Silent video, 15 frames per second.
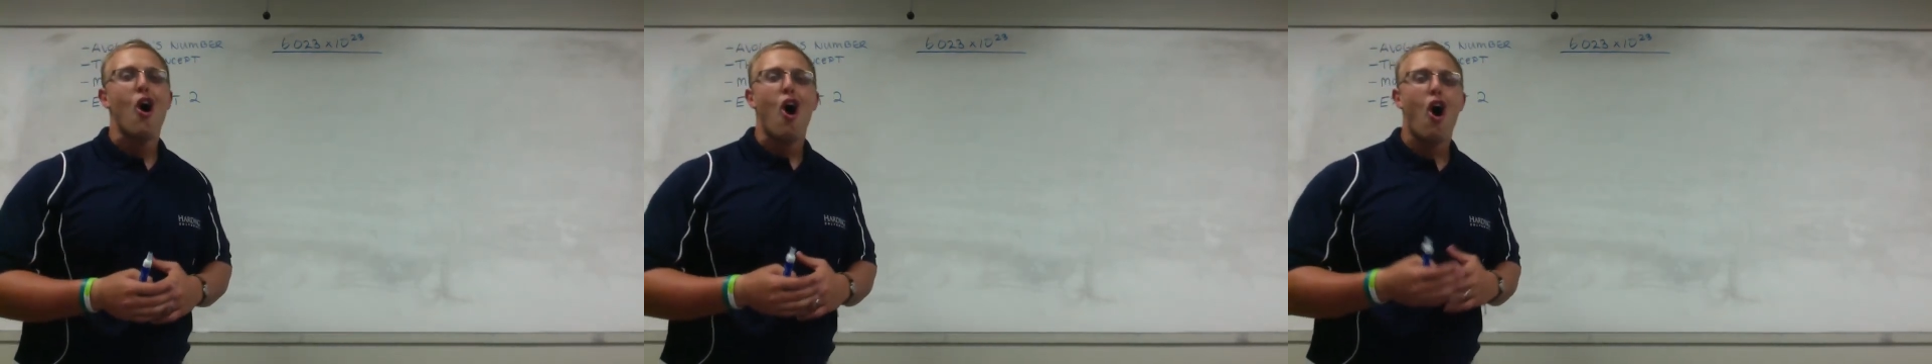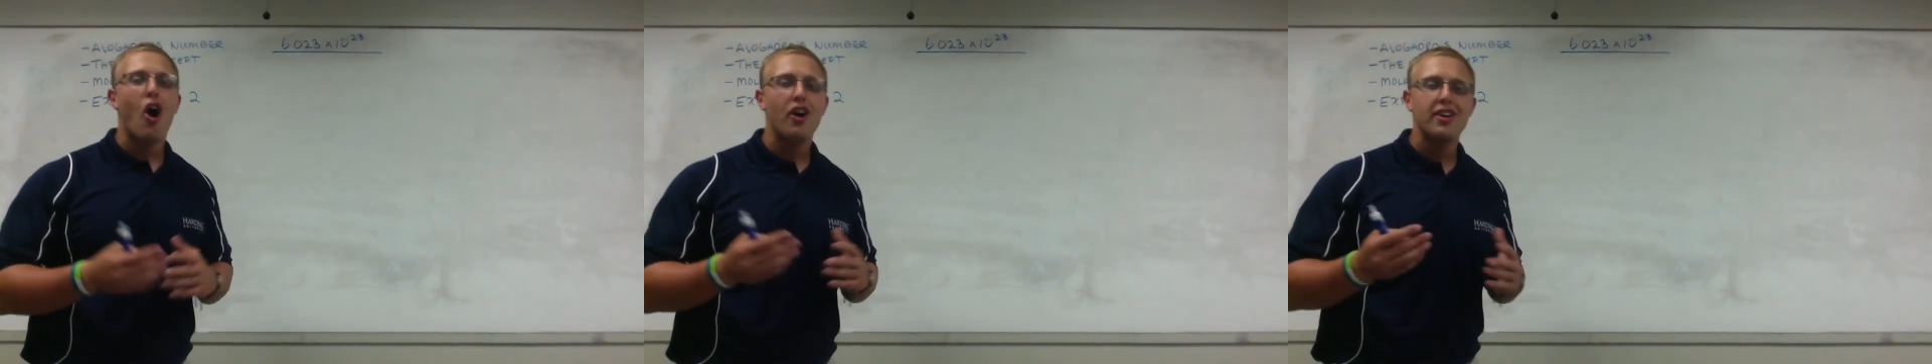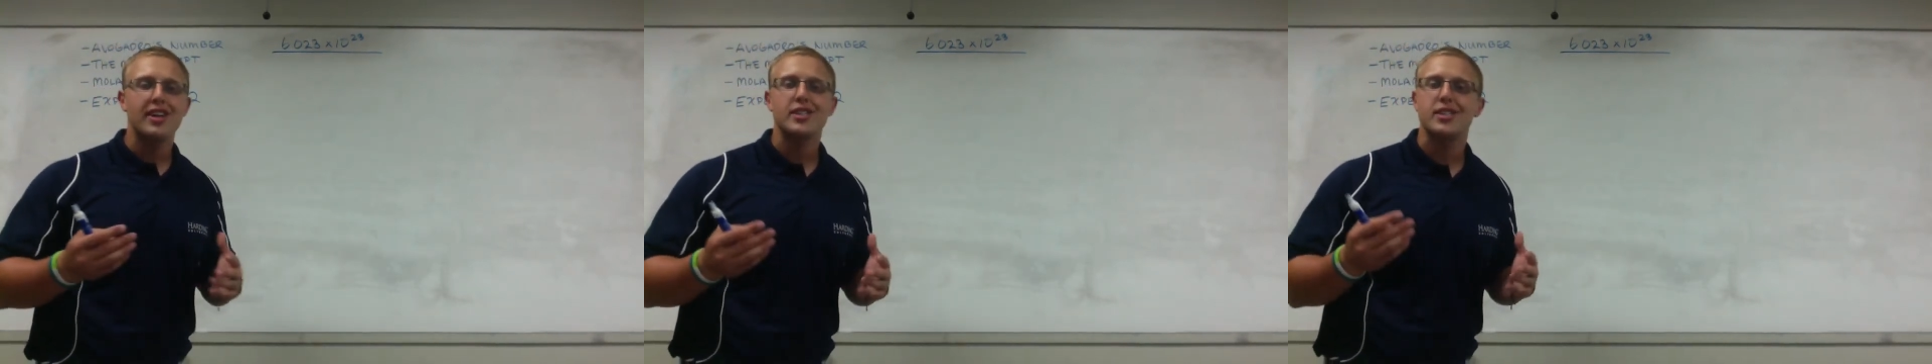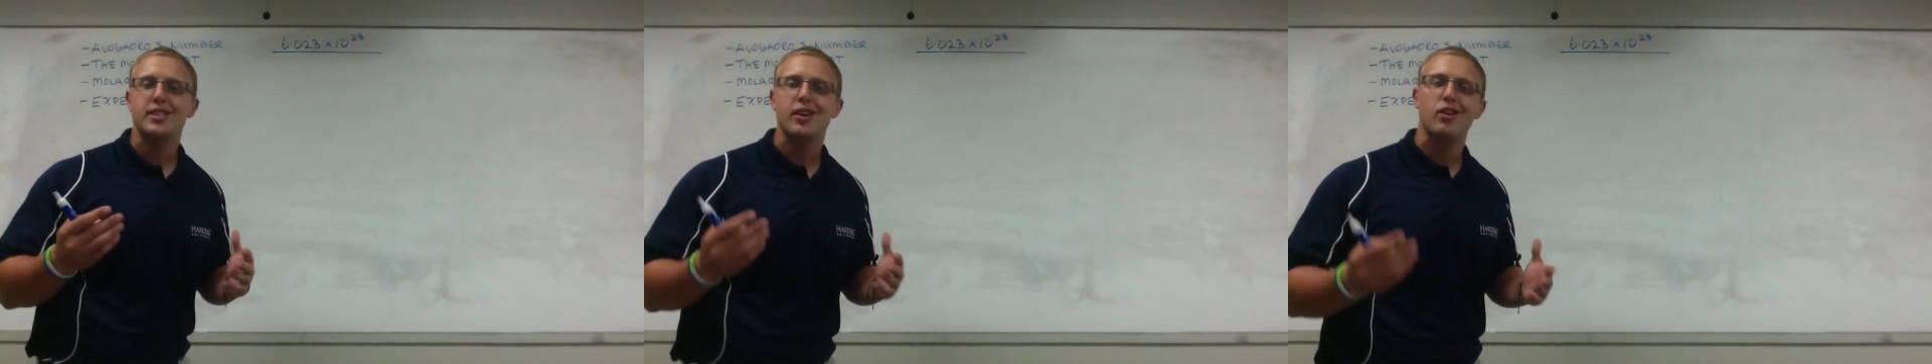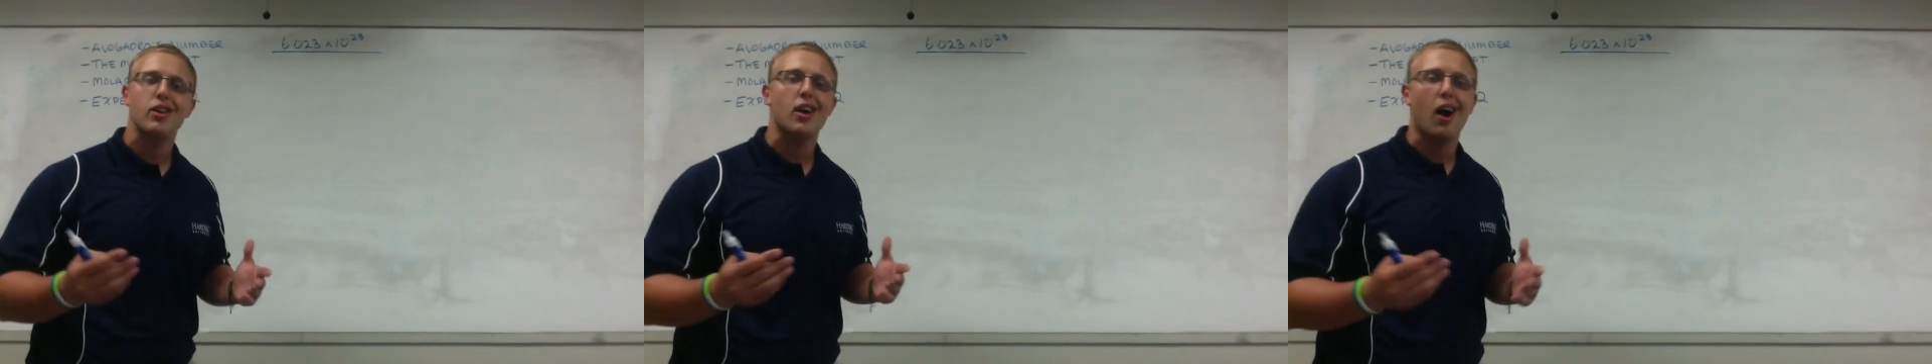aren't
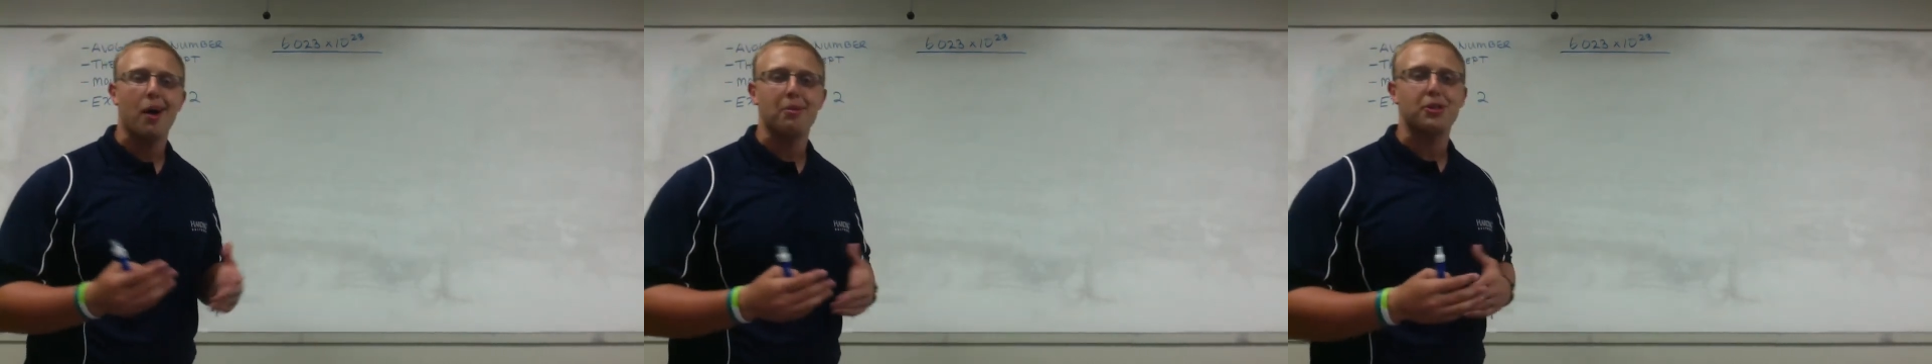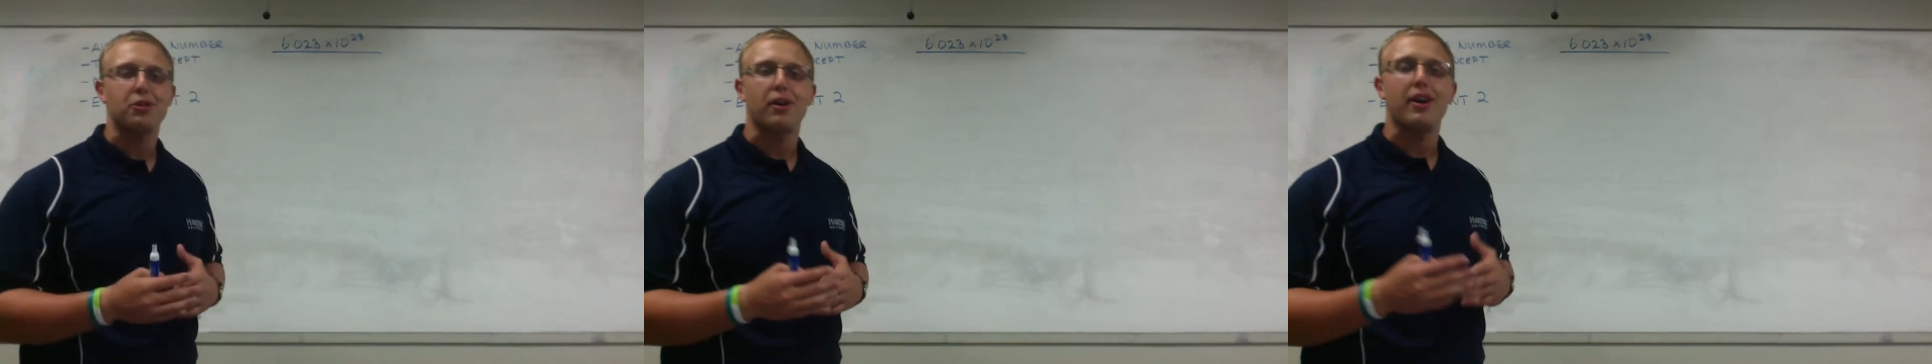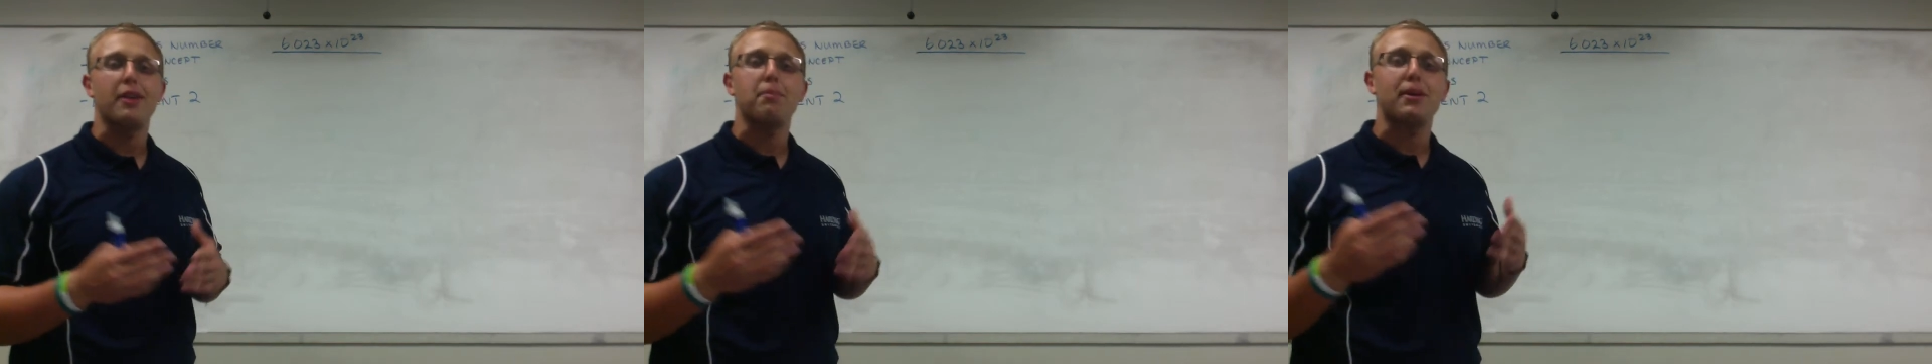necessarily arbitrary,